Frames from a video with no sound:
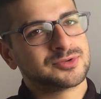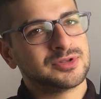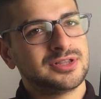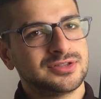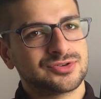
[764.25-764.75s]

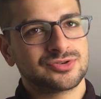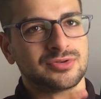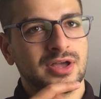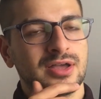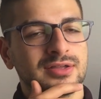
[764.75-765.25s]
really
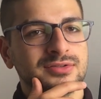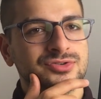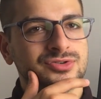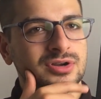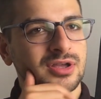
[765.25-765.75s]

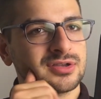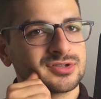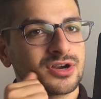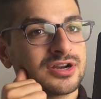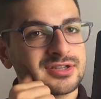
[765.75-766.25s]

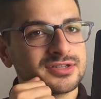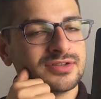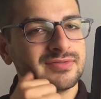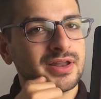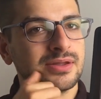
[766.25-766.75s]
starting to
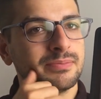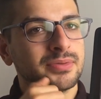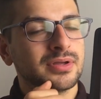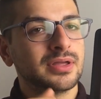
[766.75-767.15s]
develop